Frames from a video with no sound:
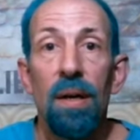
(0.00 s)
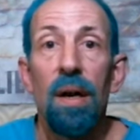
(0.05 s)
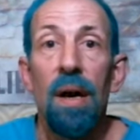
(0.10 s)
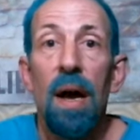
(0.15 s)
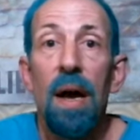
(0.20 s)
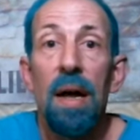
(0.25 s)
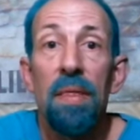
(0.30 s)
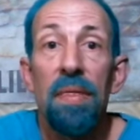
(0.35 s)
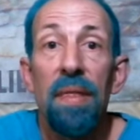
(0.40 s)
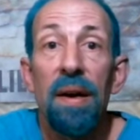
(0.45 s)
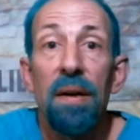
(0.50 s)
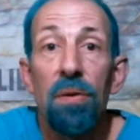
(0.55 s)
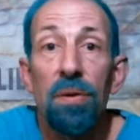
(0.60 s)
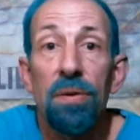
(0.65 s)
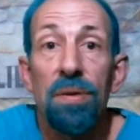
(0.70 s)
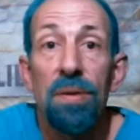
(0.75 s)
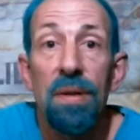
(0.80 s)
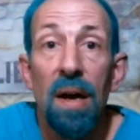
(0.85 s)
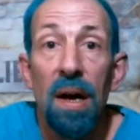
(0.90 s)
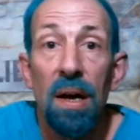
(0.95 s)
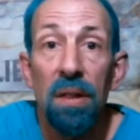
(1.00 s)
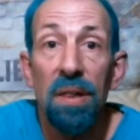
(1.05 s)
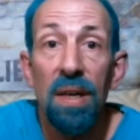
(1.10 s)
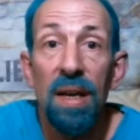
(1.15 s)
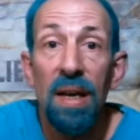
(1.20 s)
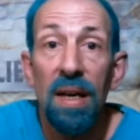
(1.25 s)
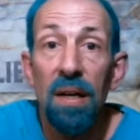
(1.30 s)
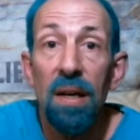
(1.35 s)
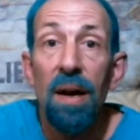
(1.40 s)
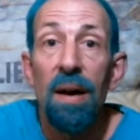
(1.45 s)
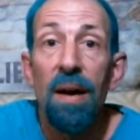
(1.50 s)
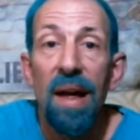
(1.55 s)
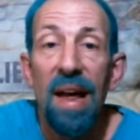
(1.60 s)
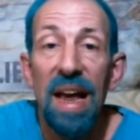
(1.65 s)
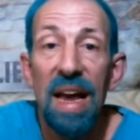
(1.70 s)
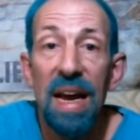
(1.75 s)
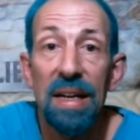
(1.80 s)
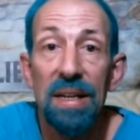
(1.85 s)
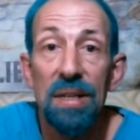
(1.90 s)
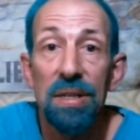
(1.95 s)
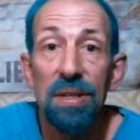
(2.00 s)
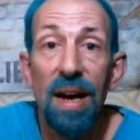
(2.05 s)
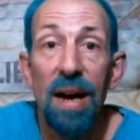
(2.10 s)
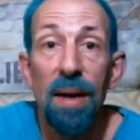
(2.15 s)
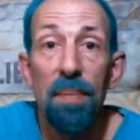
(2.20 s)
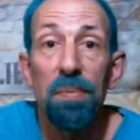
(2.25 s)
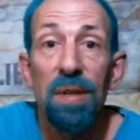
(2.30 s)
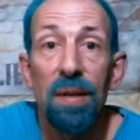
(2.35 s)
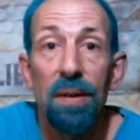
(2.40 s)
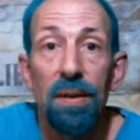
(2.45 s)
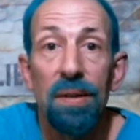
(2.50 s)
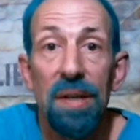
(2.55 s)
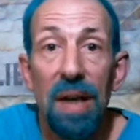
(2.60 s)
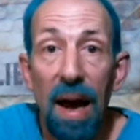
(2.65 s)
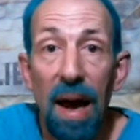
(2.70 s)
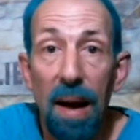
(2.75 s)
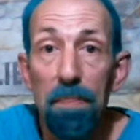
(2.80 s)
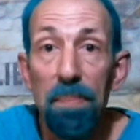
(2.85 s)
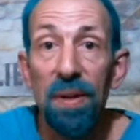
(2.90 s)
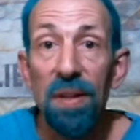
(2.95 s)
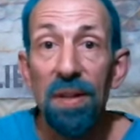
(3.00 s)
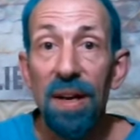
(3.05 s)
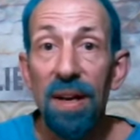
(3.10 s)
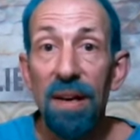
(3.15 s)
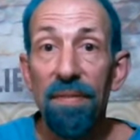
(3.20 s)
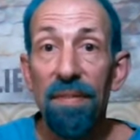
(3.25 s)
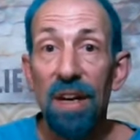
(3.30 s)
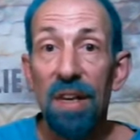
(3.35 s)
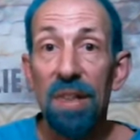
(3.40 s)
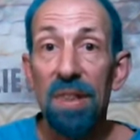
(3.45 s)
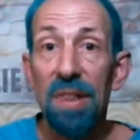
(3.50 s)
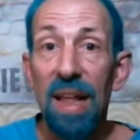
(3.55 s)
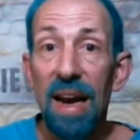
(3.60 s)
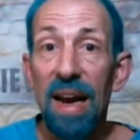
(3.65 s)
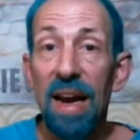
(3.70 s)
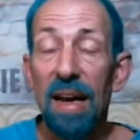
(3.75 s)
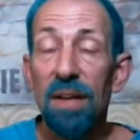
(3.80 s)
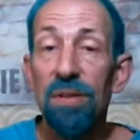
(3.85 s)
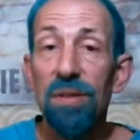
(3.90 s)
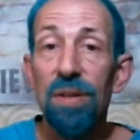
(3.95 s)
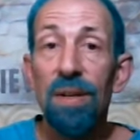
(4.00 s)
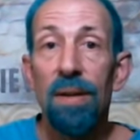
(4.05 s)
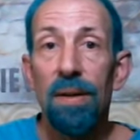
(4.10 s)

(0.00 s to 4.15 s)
And there is nothing except not believing that,